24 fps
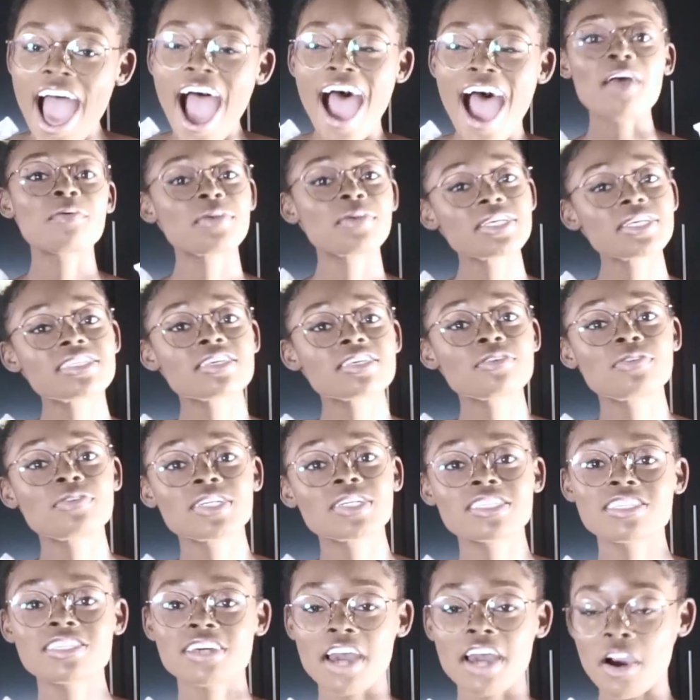I recently
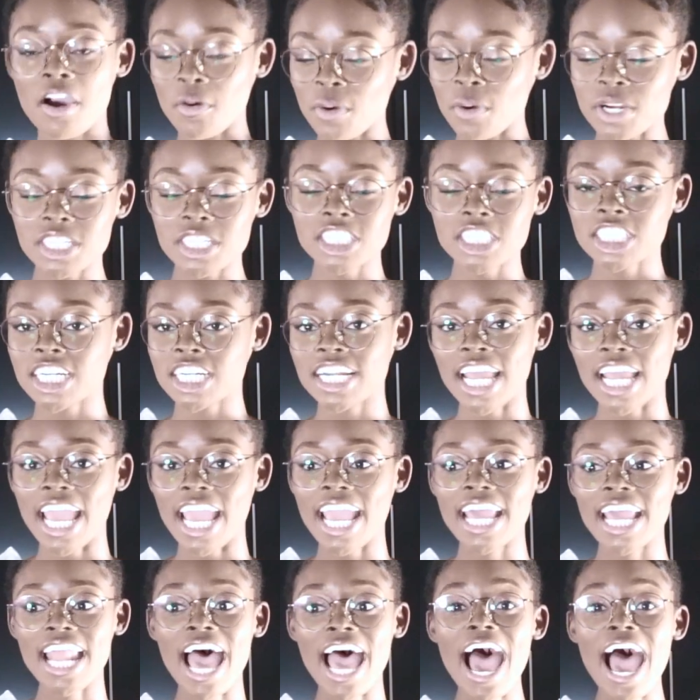went to Orchard
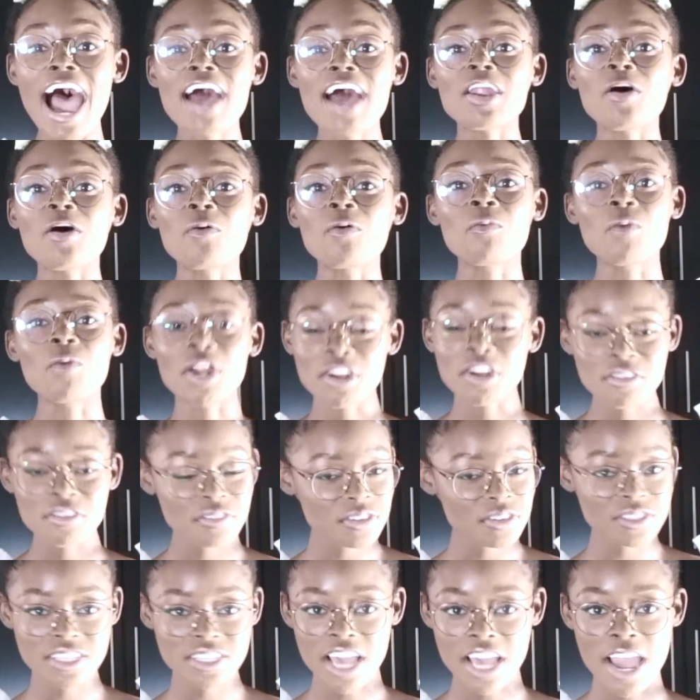and had a
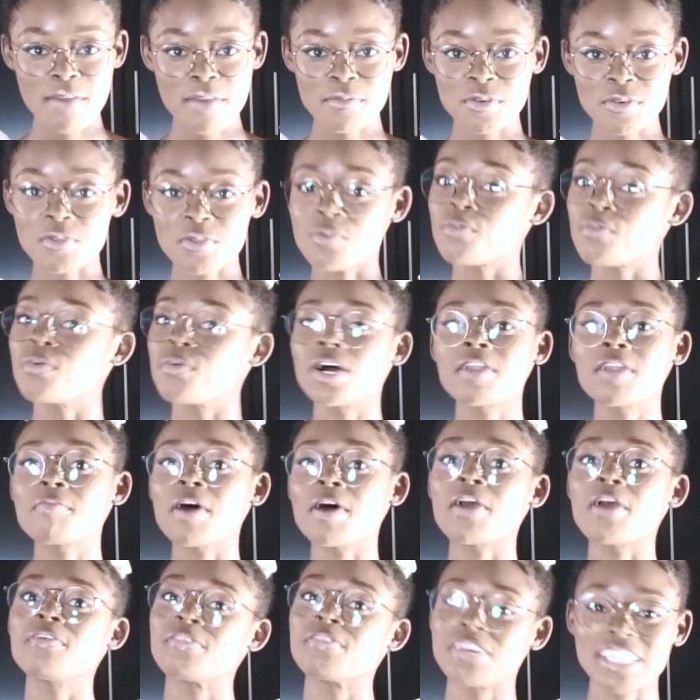wonderful time with one of
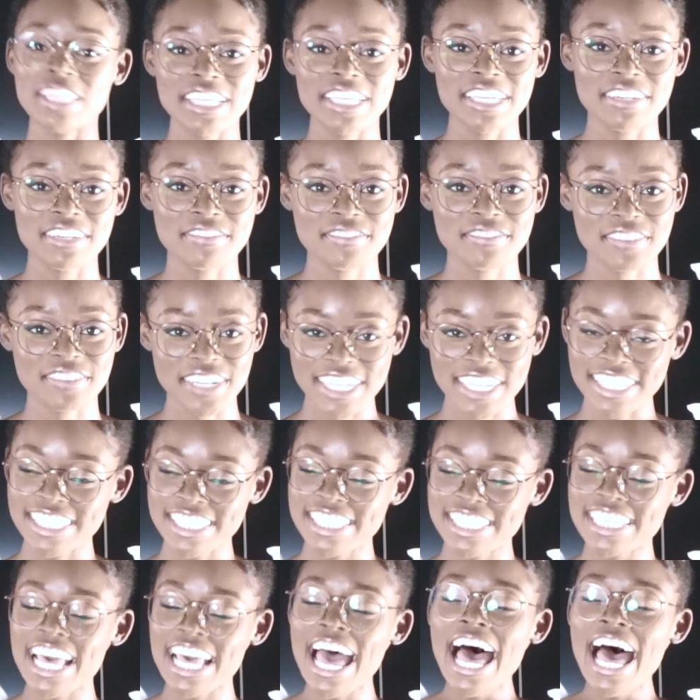my really good
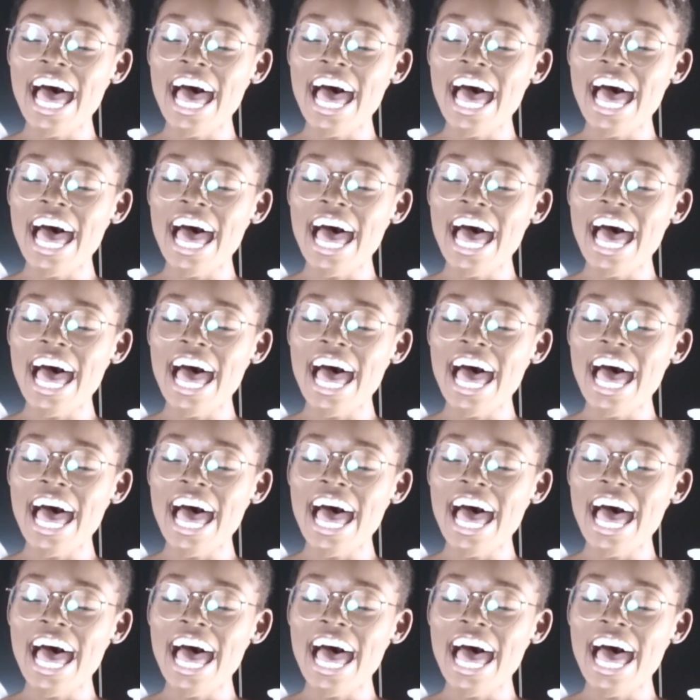friends.